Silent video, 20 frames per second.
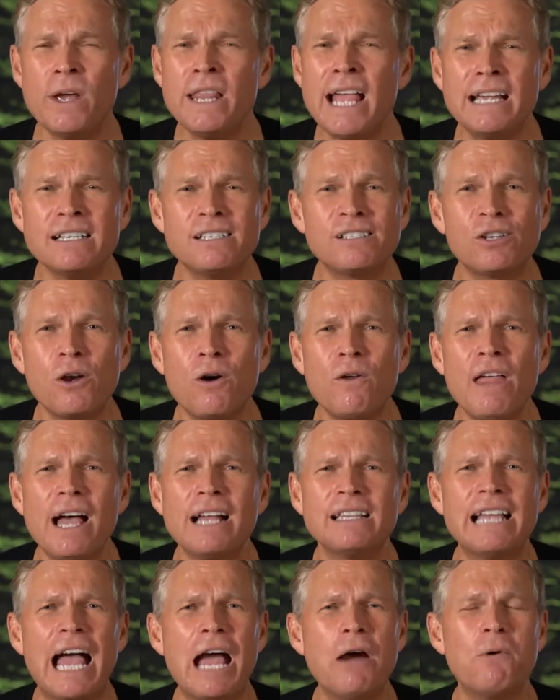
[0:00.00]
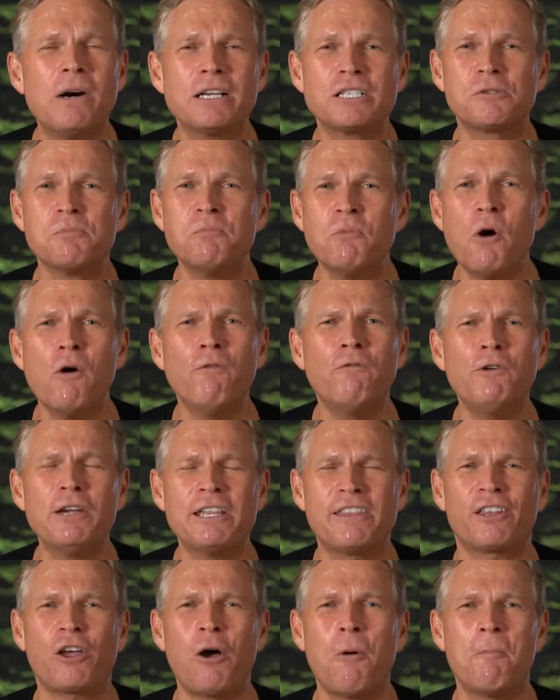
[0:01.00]
When I saw that, I was moved
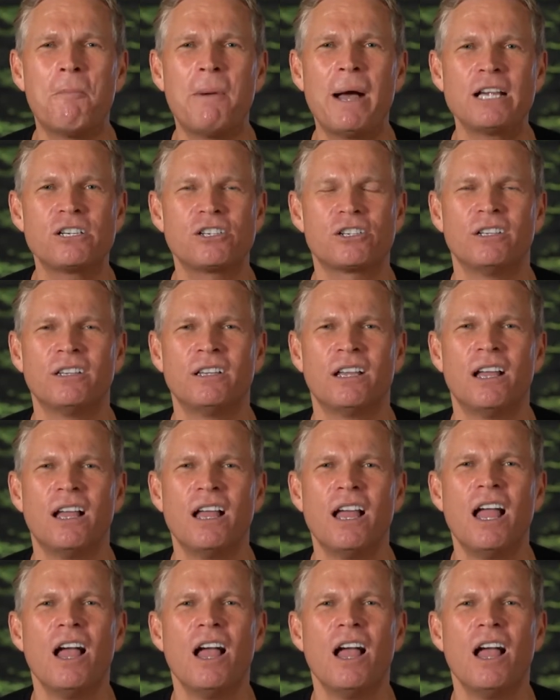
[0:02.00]
with compassion.